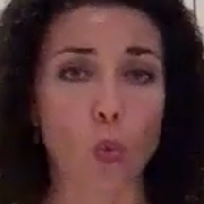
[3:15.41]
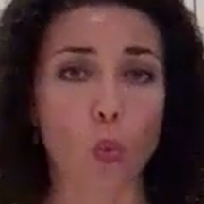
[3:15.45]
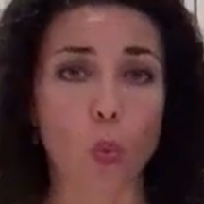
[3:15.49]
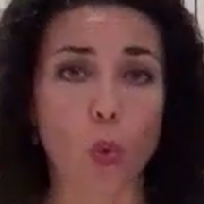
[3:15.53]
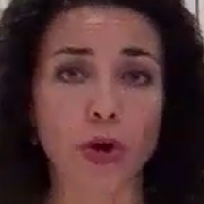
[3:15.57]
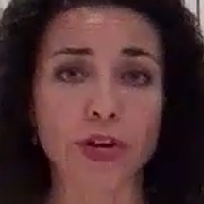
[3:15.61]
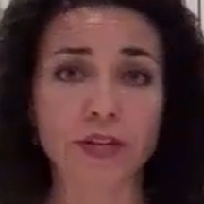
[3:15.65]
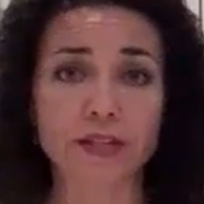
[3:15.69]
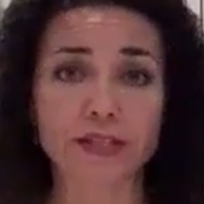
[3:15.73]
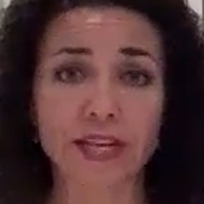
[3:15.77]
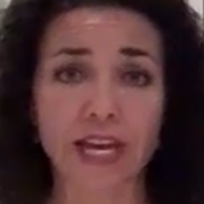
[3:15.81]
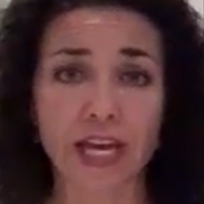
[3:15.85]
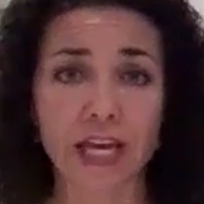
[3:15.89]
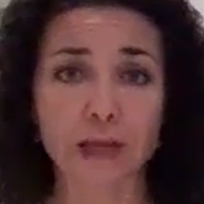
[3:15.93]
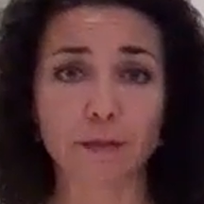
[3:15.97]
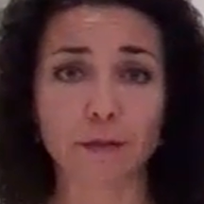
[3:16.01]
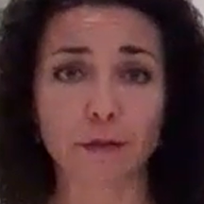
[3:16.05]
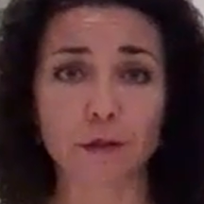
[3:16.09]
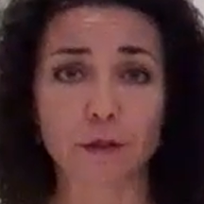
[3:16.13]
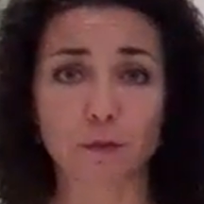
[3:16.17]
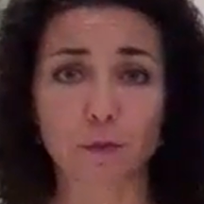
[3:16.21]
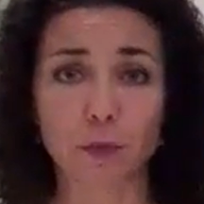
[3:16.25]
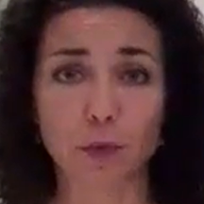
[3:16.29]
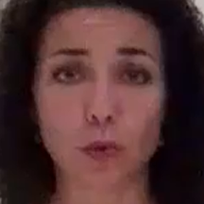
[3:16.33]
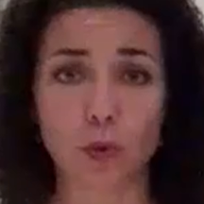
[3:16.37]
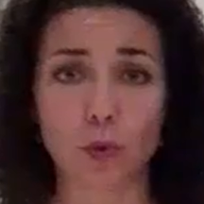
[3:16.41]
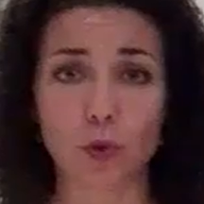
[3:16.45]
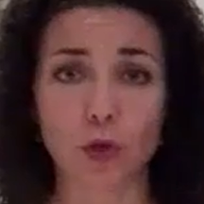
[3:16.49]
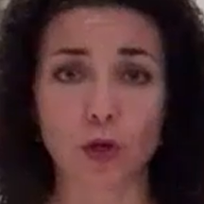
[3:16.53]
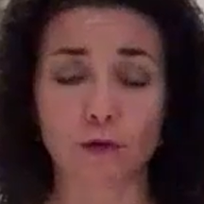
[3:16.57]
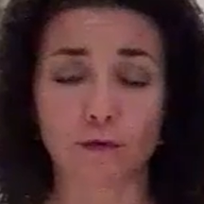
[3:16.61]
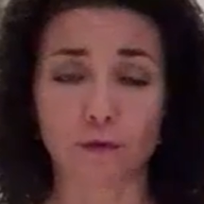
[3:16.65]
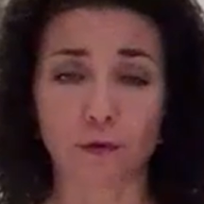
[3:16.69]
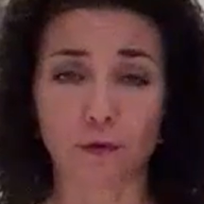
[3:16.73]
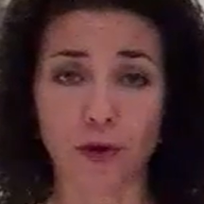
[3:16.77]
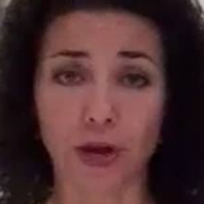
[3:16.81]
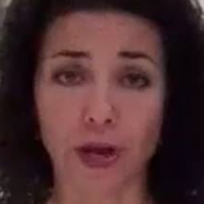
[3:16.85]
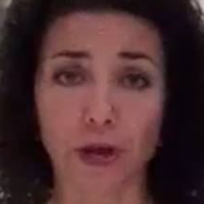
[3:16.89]
1 tablespoon
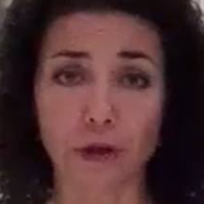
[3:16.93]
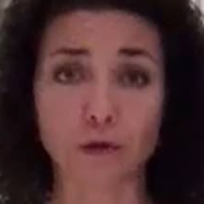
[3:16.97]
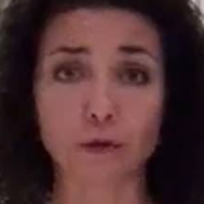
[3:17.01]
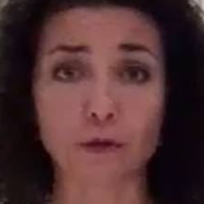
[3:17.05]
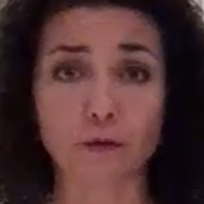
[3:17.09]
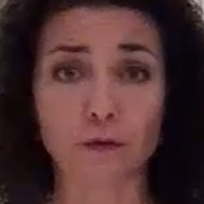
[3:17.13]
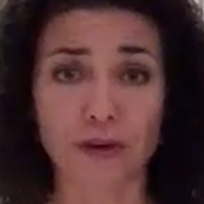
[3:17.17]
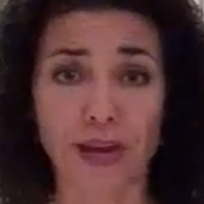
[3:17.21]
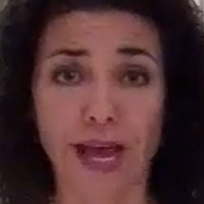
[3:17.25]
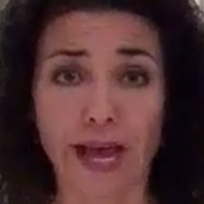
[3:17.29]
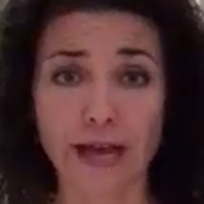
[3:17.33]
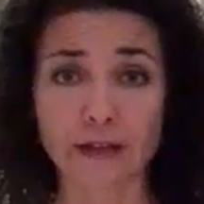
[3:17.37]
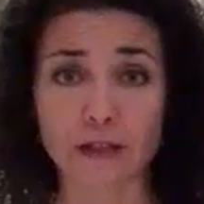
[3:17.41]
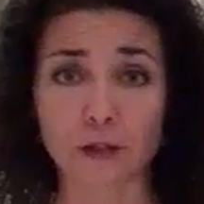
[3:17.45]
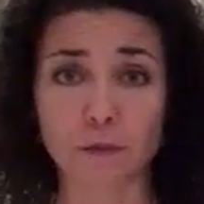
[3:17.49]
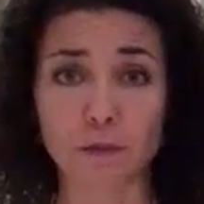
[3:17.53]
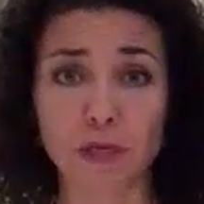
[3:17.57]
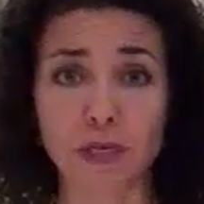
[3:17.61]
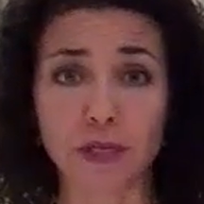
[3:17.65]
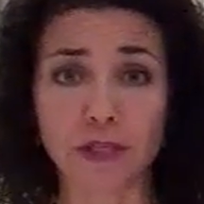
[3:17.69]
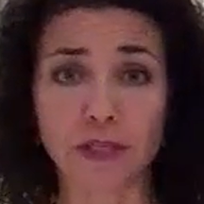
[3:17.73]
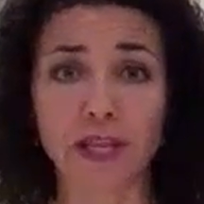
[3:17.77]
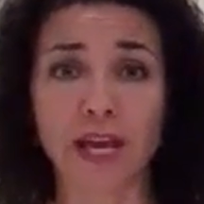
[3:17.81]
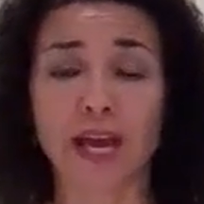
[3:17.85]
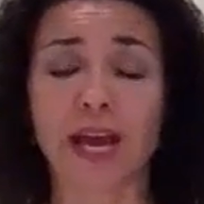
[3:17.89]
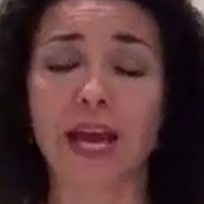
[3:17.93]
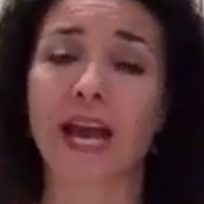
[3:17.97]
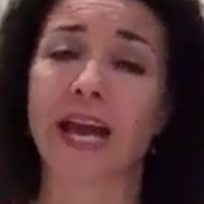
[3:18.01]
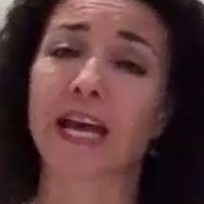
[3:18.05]
of ground flax meal,